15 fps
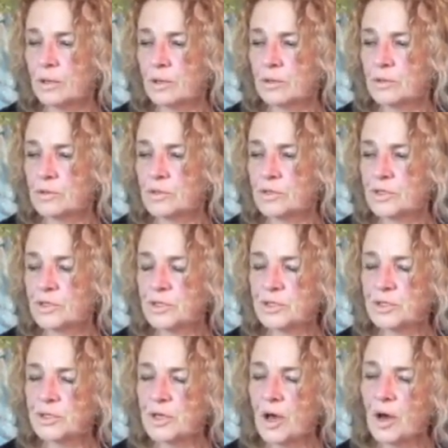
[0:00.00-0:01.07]

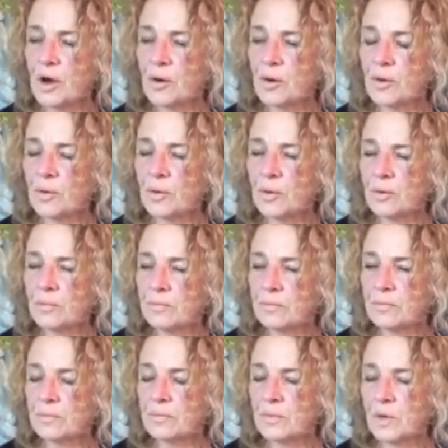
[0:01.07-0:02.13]
so
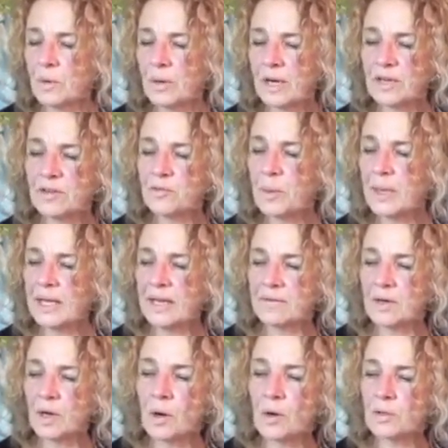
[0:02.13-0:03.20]
what if we never
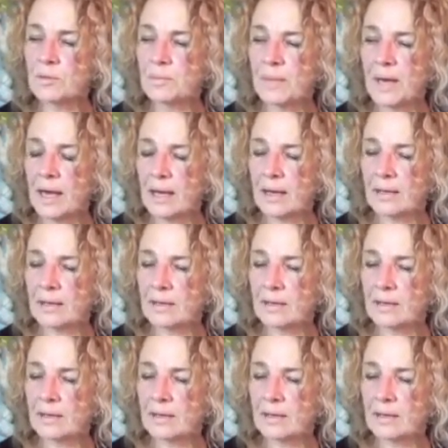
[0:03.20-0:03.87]
hold back?